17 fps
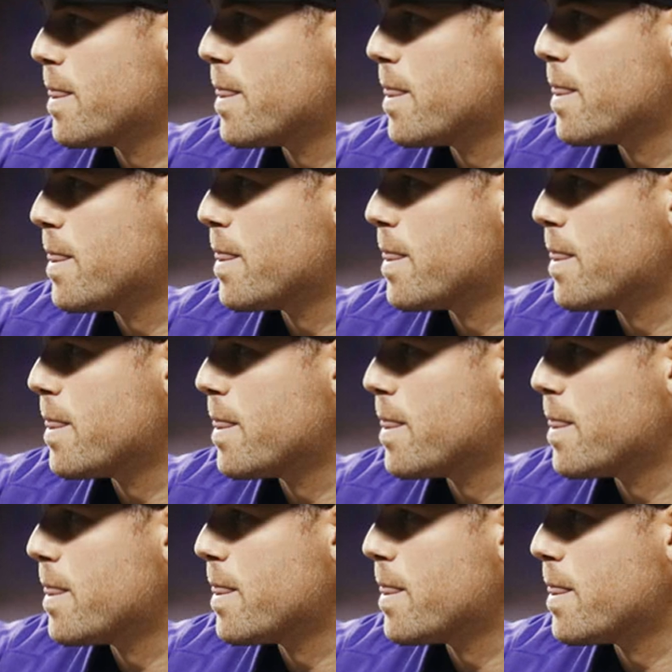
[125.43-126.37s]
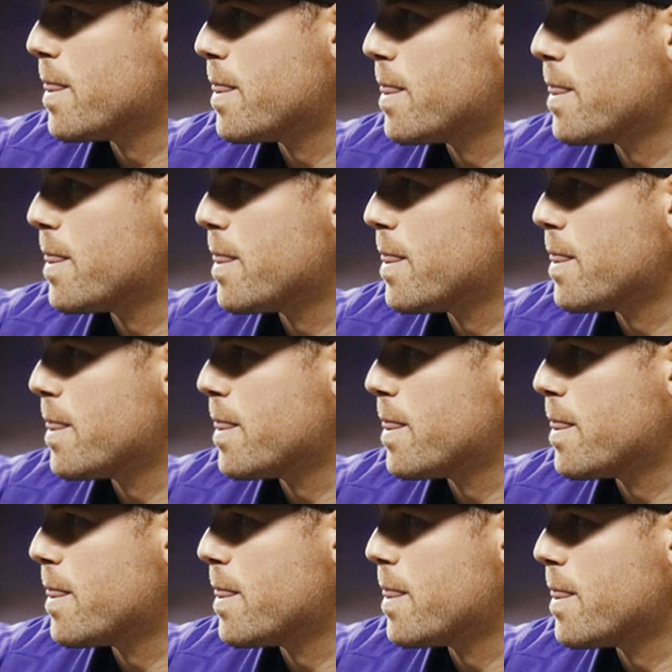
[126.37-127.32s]

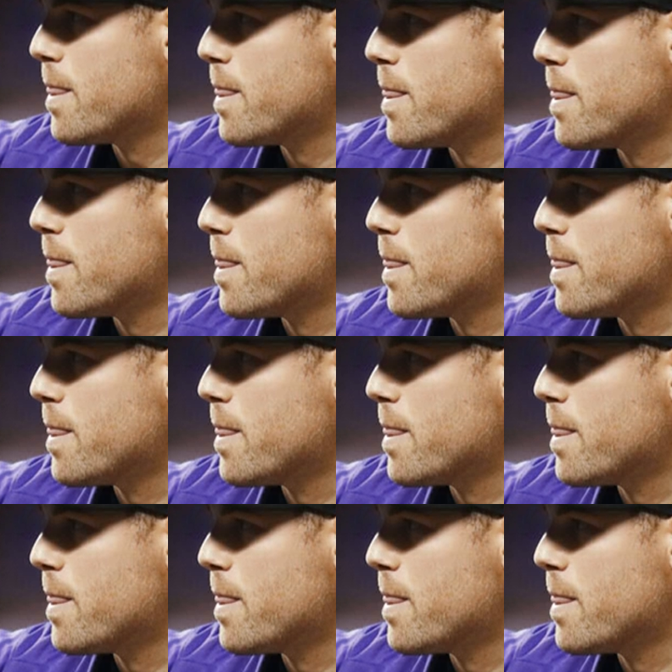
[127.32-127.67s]
[no speech]